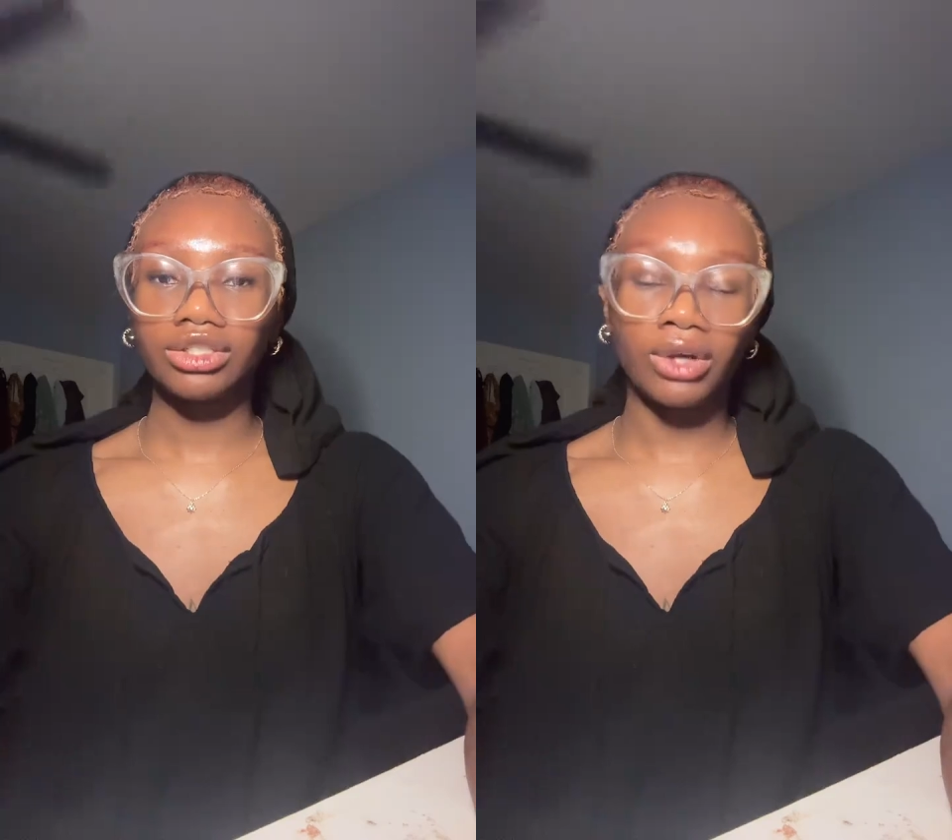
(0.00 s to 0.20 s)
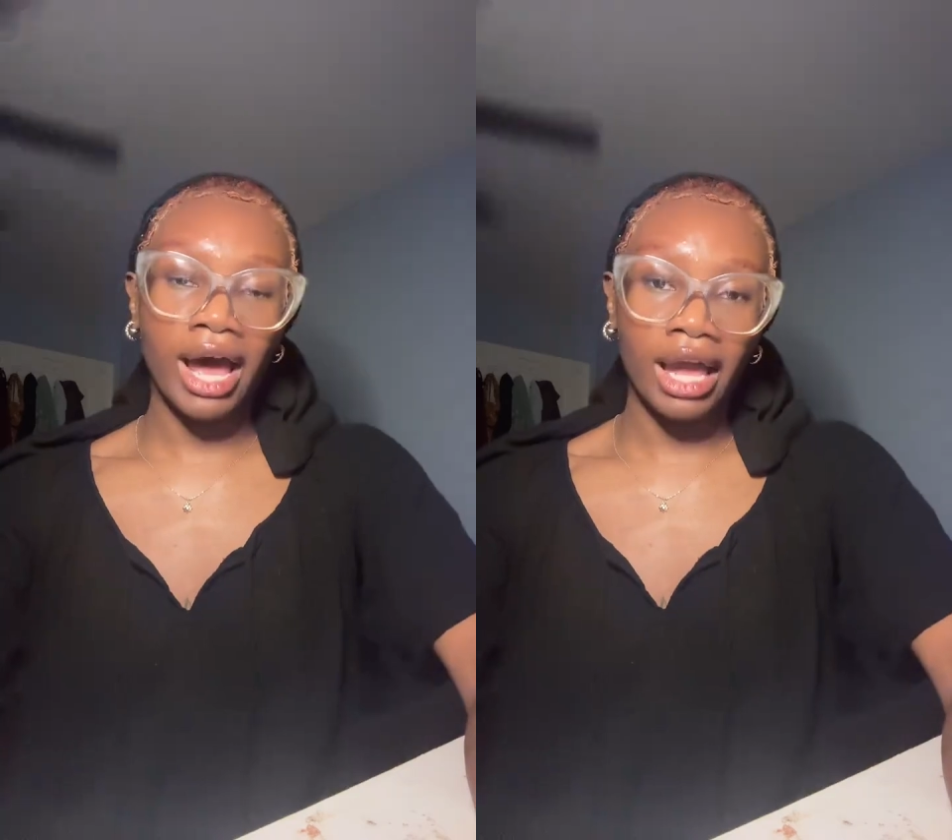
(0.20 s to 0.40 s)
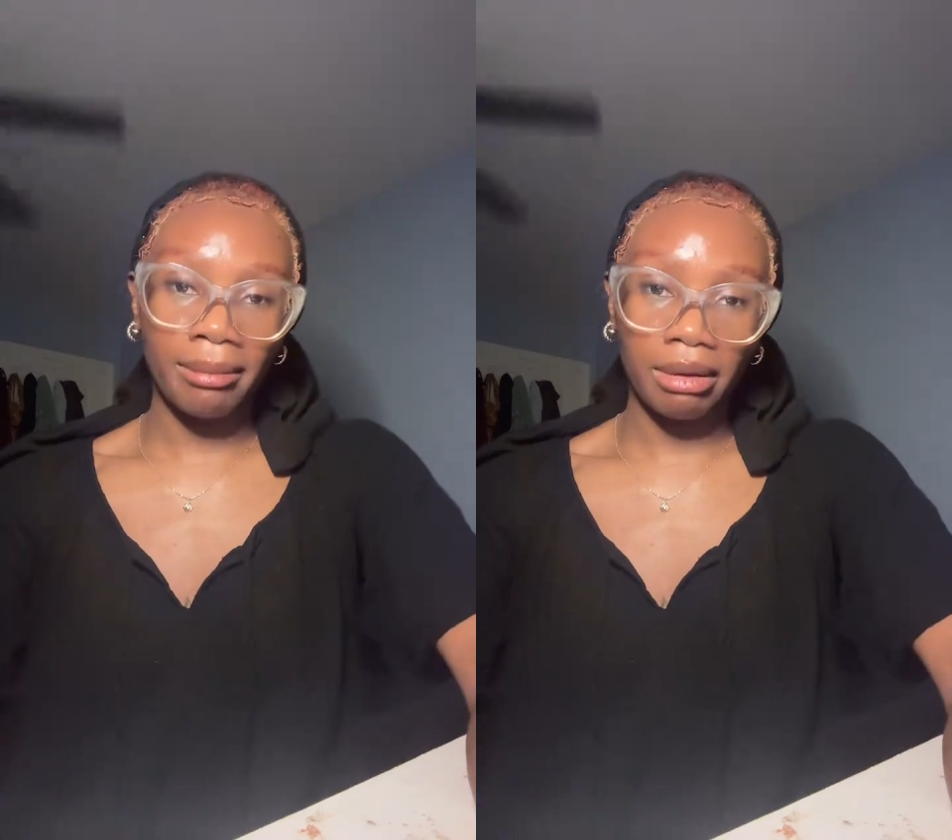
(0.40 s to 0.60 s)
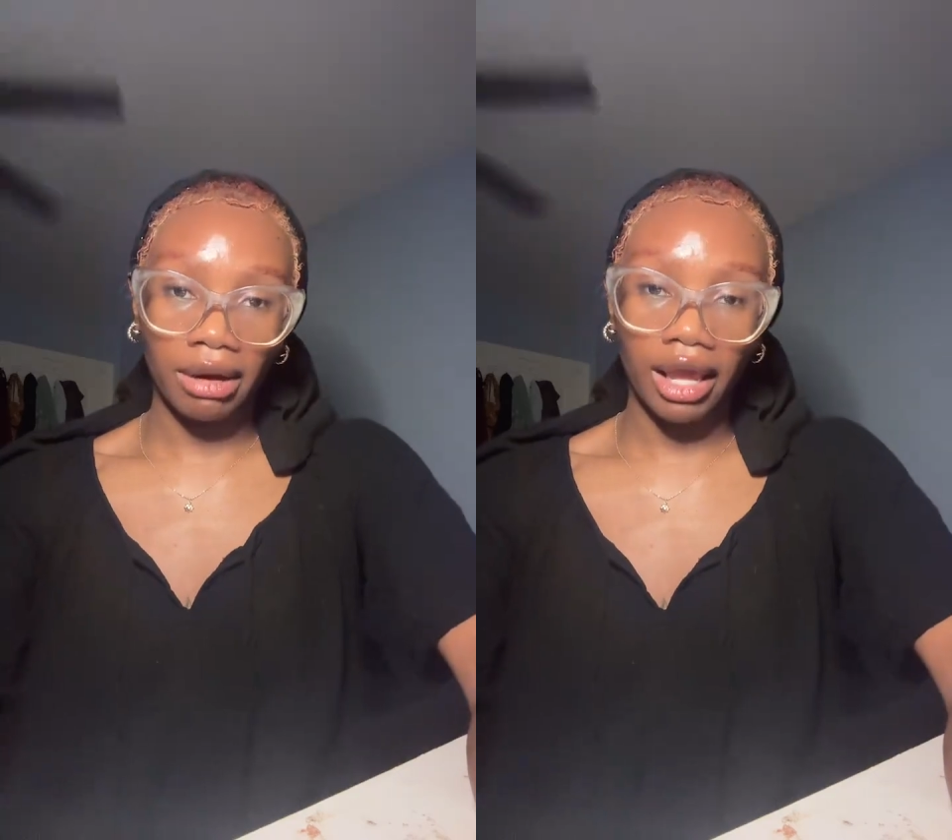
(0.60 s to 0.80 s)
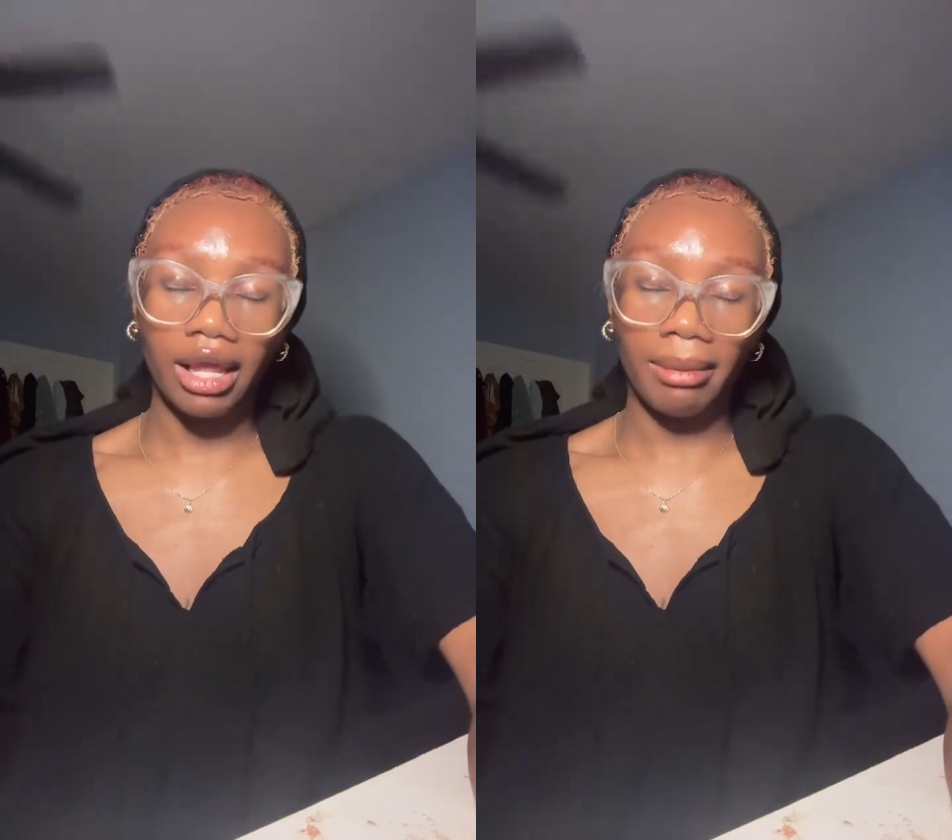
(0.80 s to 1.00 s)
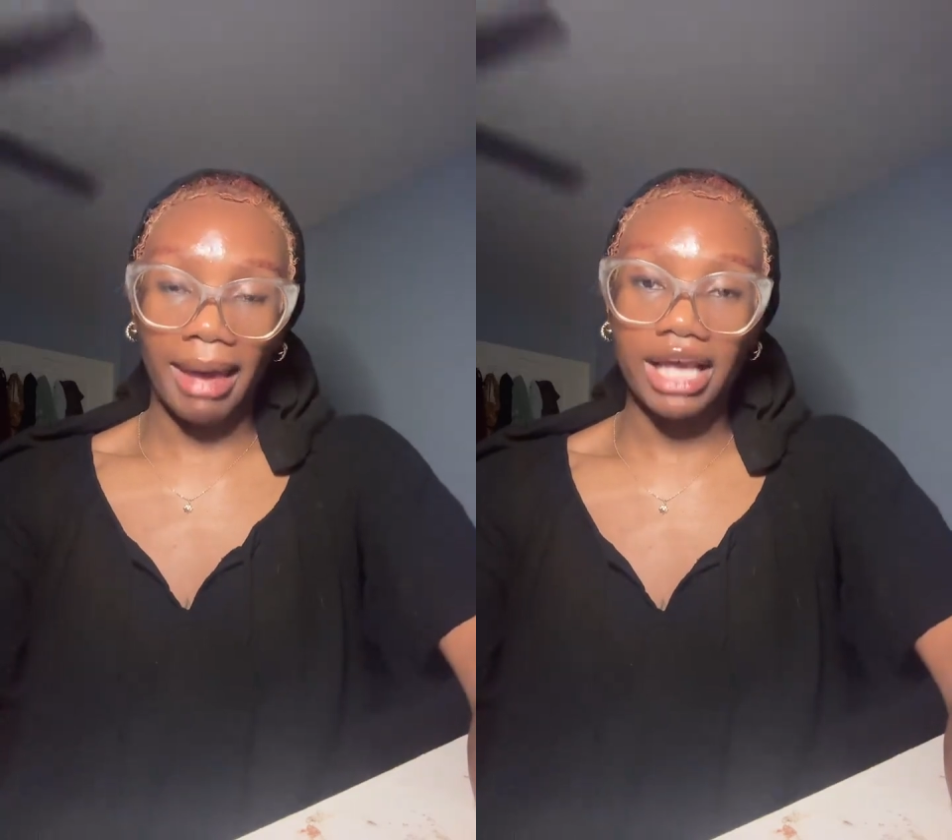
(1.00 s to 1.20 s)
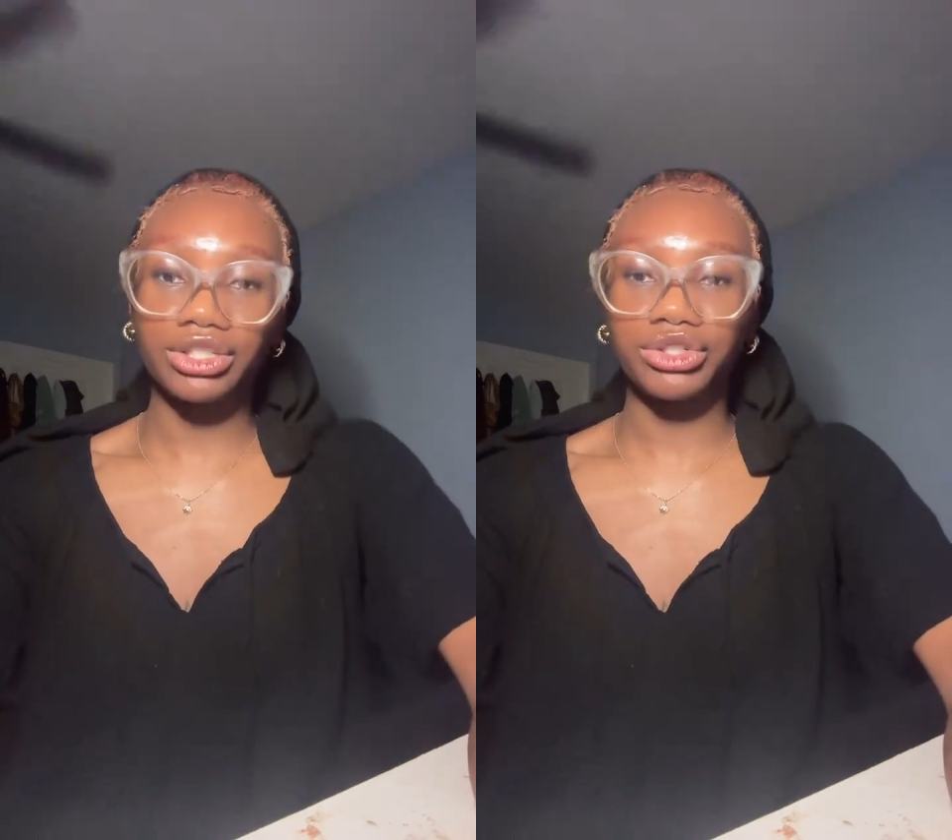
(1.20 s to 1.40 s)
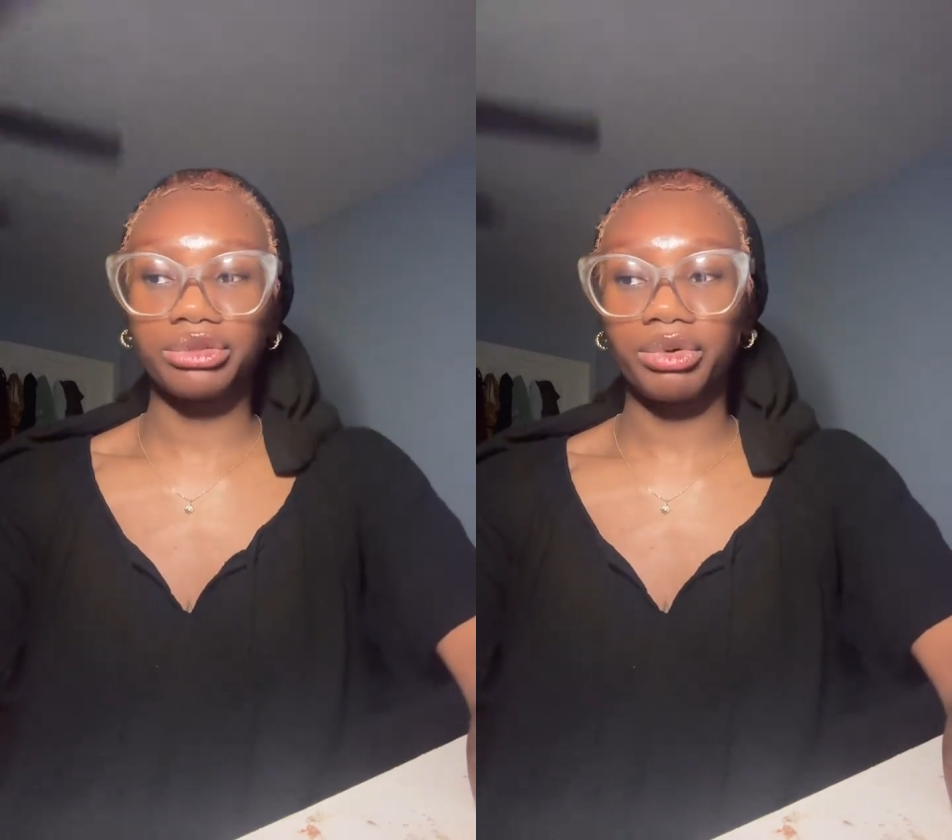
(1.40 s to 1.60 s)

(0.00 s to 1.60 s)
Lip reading: So I am in a master's